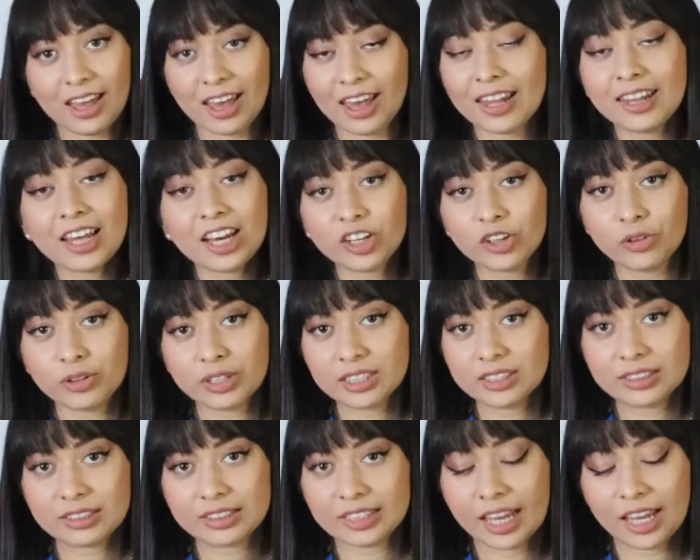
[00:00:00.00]
And I
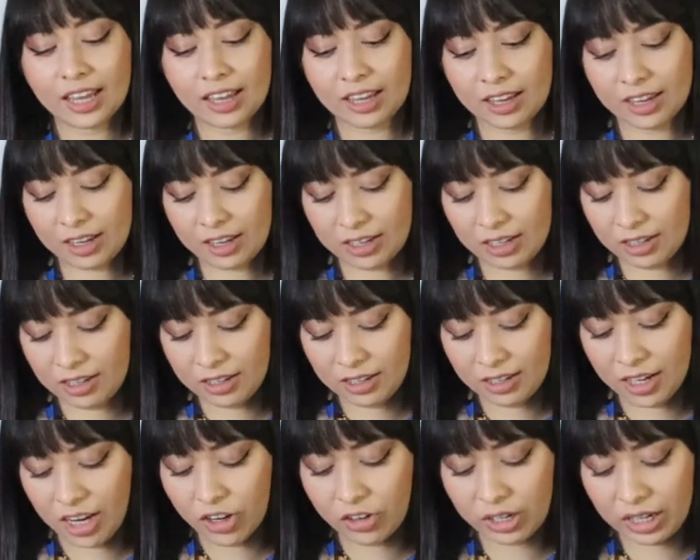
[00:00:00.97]
couldn't thank
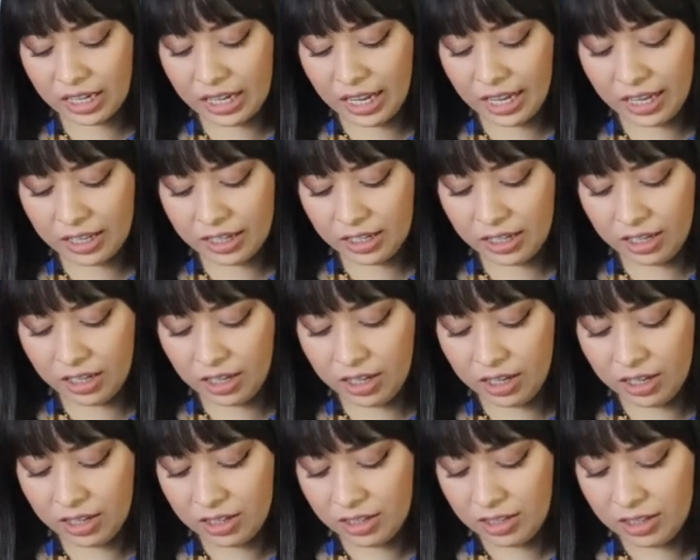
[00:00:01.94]
Our
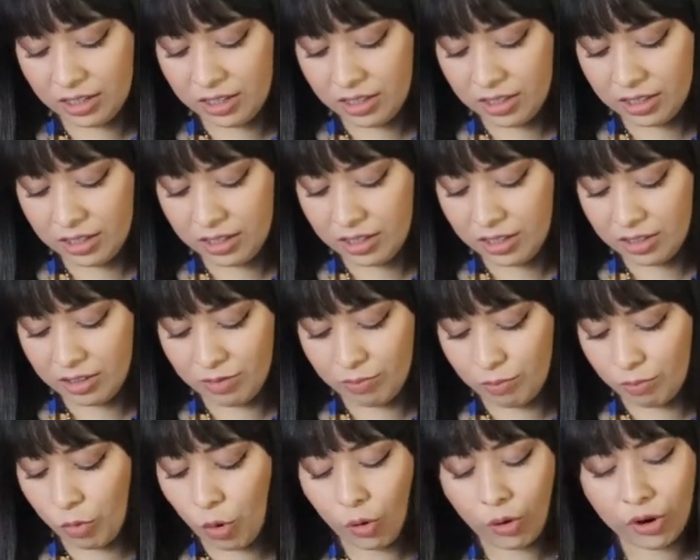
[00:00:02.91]
Lady
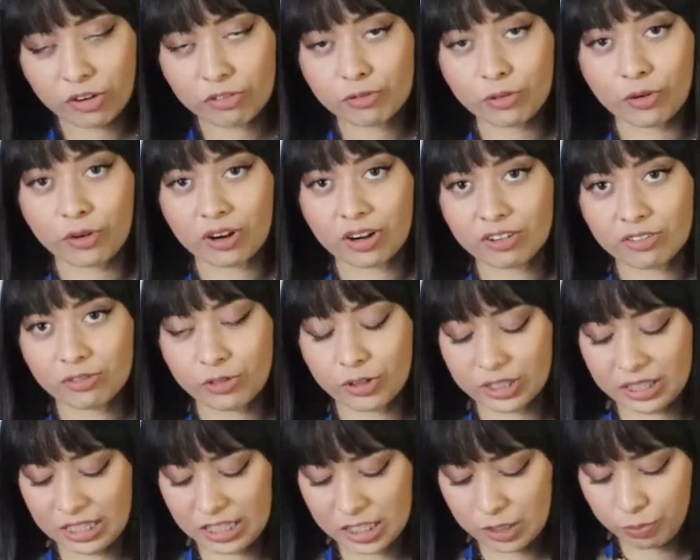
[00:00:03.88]
more
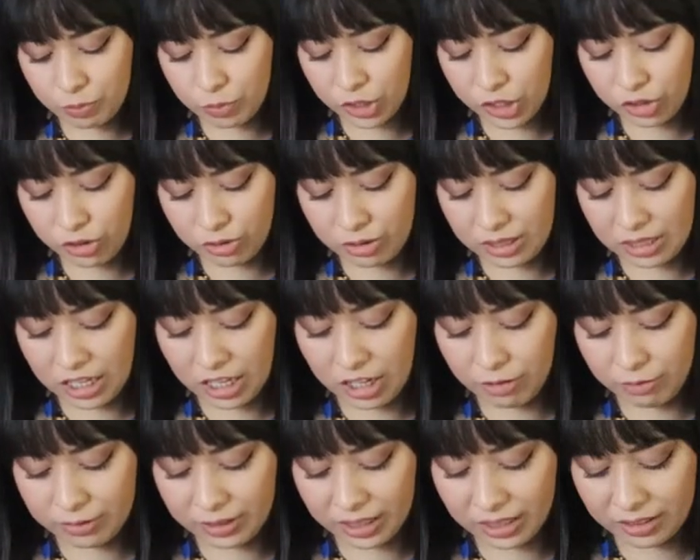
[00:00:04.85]
for this precious
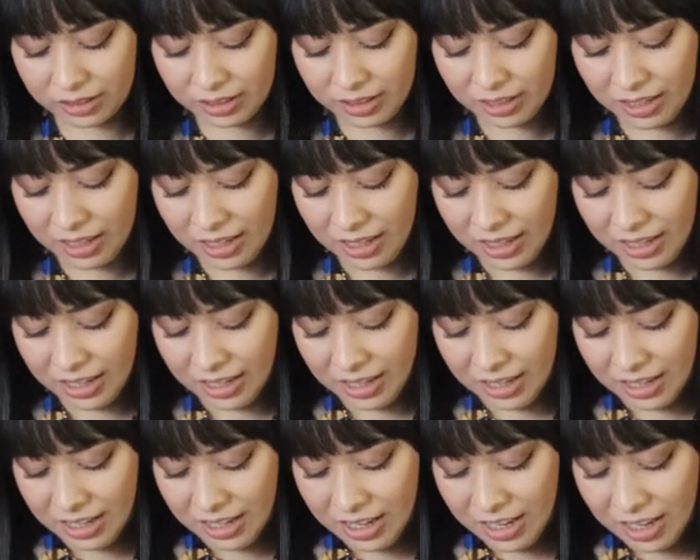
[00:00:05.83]
gift. And
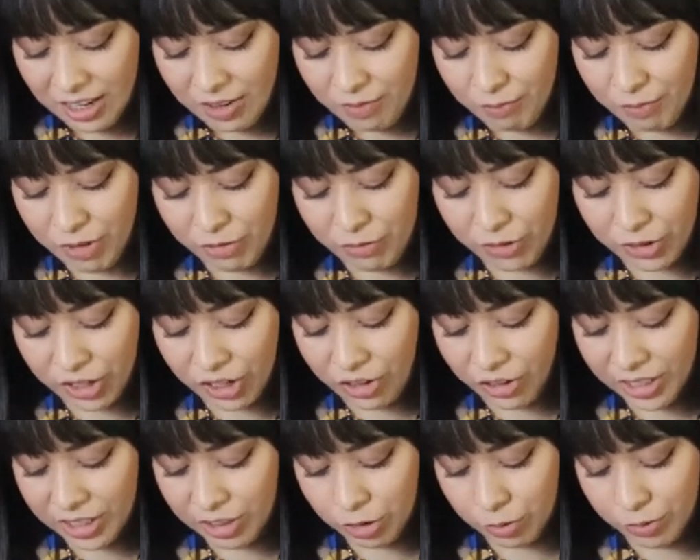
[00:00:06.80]
Before
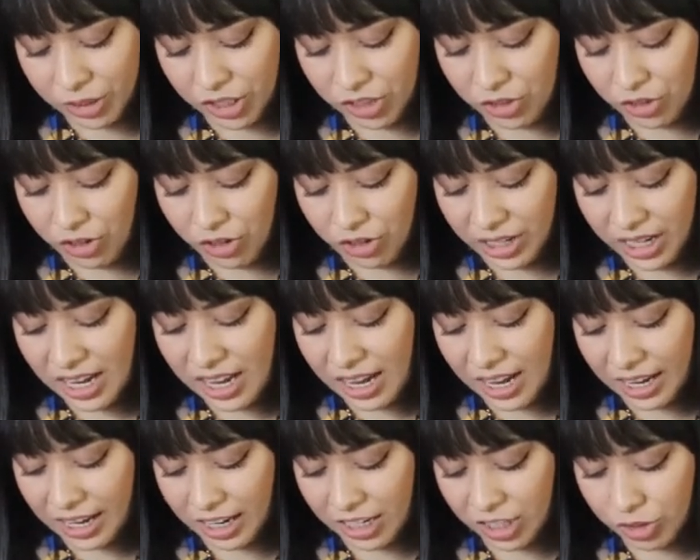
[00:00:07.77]
going to Medjugorje,
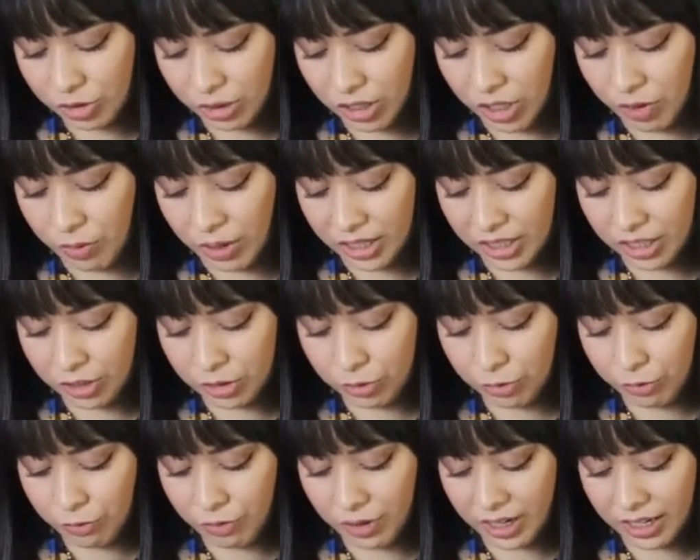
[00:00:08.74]
I actually wanted
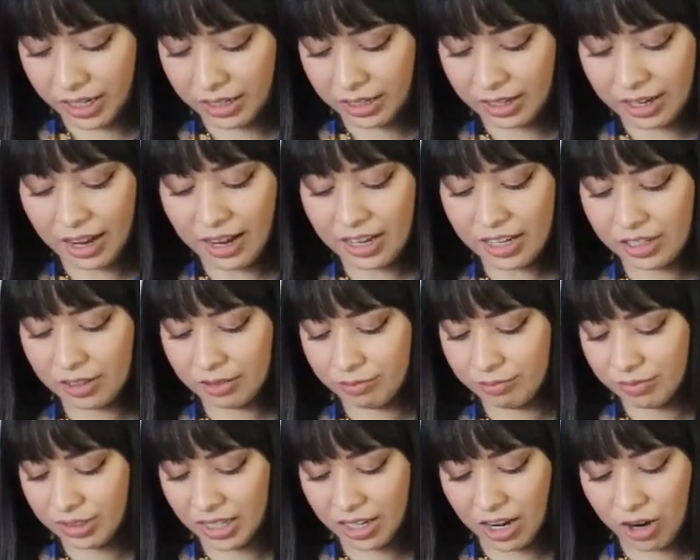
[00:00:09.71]
to find a guy
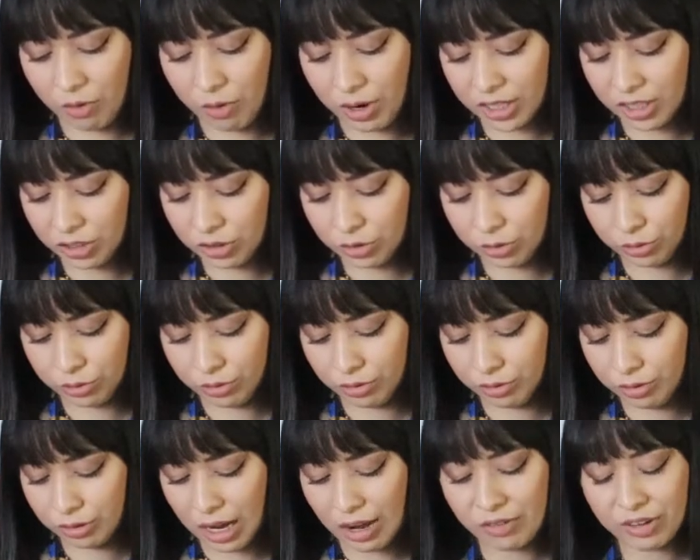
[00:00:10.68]
and I wanted
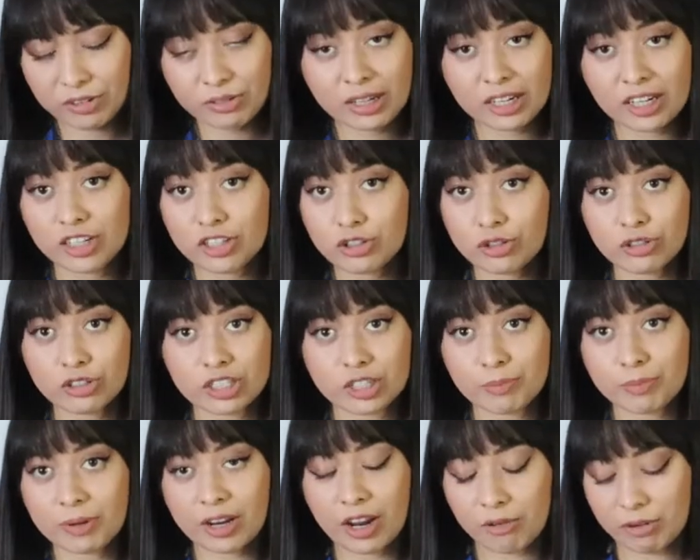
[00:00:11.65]
to have a
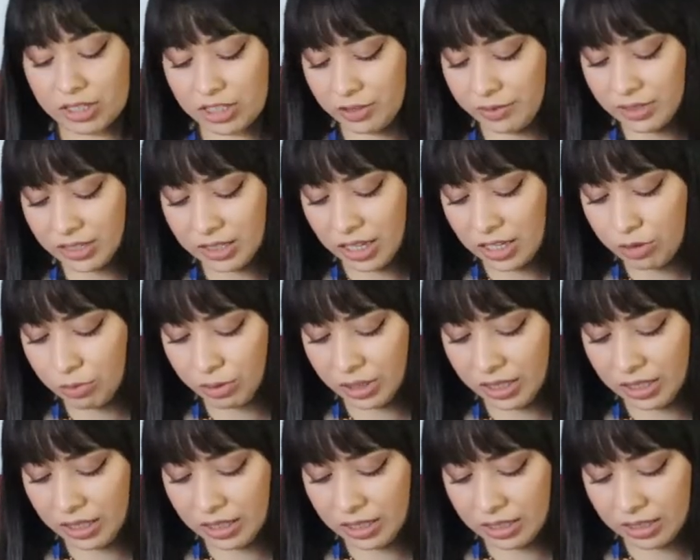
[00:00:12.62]
relationship, and I was obsessed
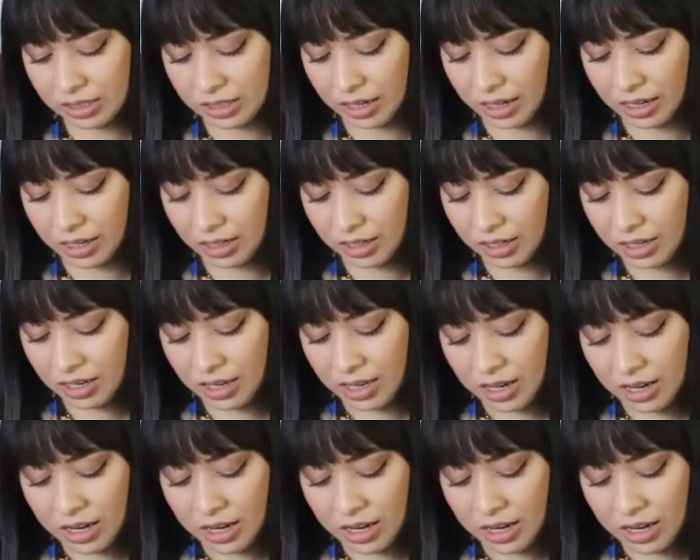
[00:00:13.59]
with this, that